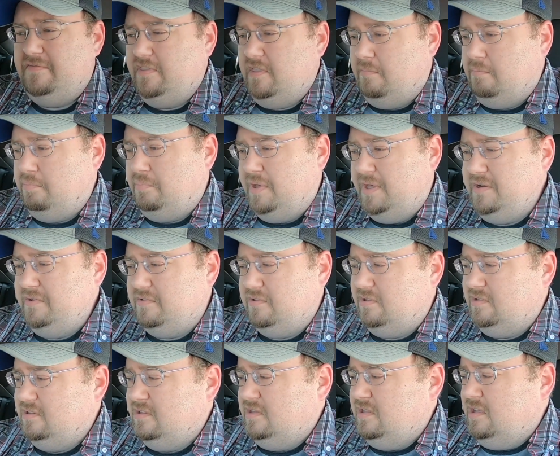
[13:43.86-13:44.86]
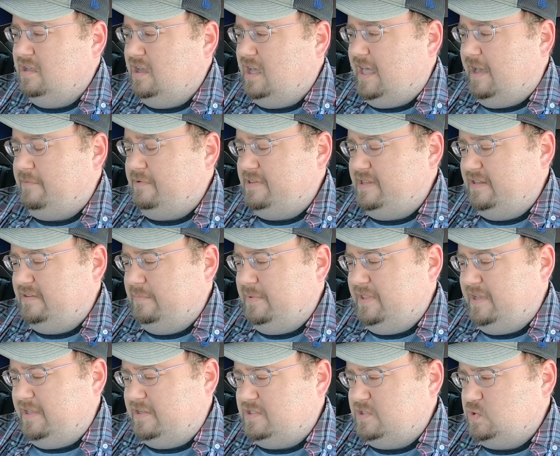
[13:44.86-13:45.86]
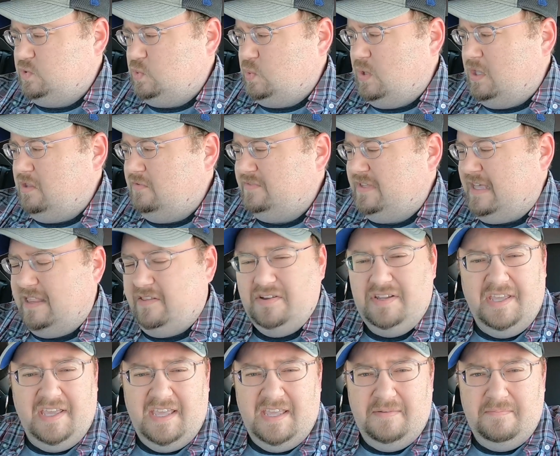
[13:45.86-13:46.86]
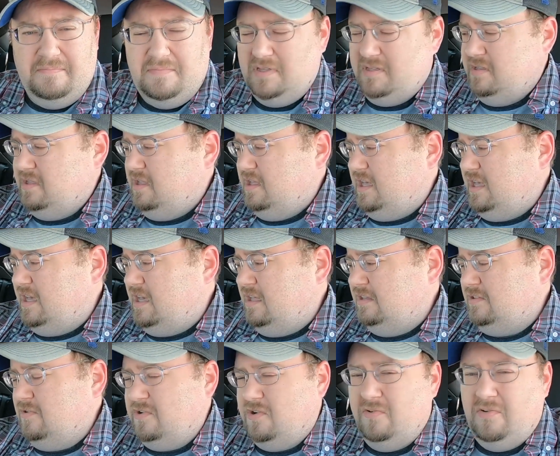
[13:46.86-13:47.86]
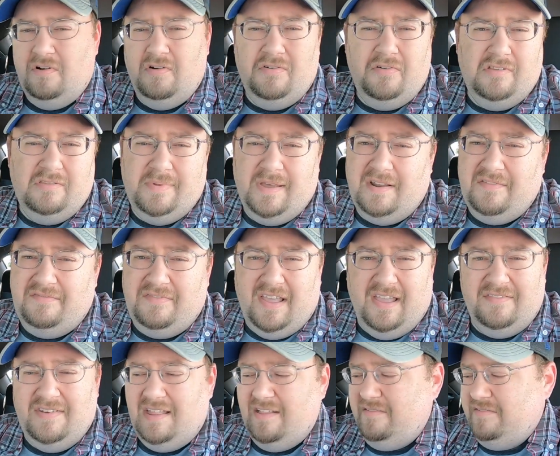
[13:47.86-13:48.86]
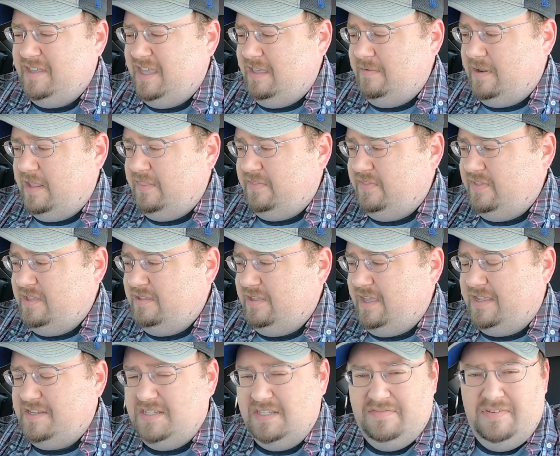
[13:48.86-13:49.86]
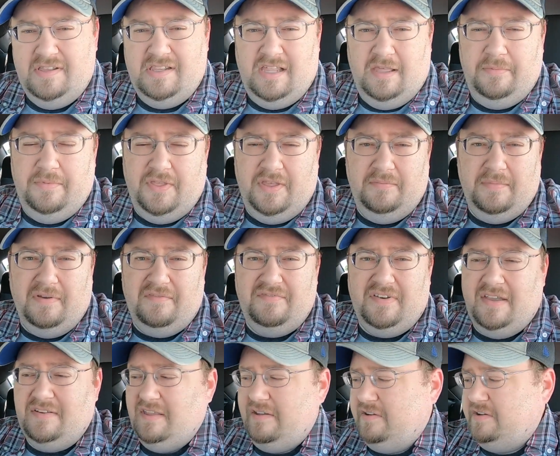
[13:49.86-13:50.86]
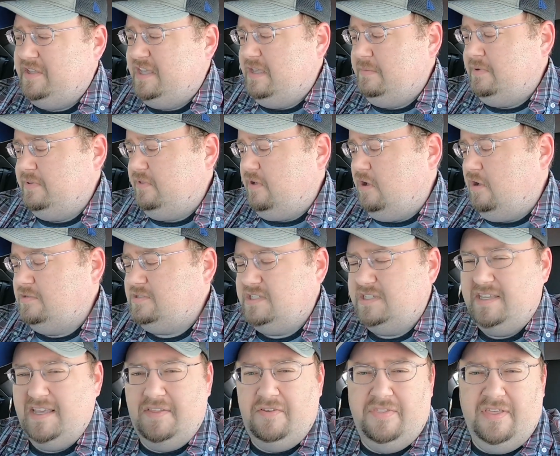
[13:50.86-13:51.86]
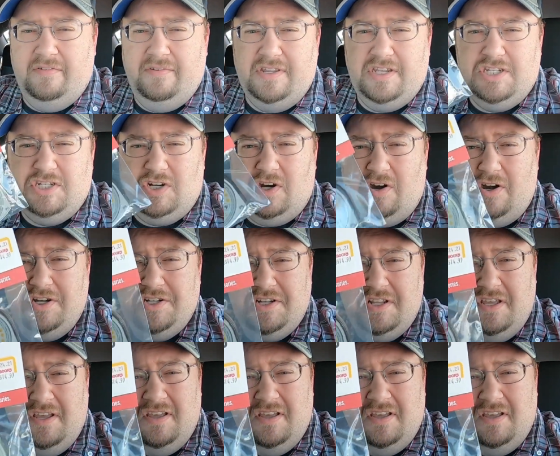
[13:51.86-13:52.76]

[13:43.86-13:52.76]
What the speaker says: the bundle. I want to say it's going to be like a $12 game. Loco Roco is about a $5 game. I think ATV, same thing, about a $5 game. But altogether, they only charged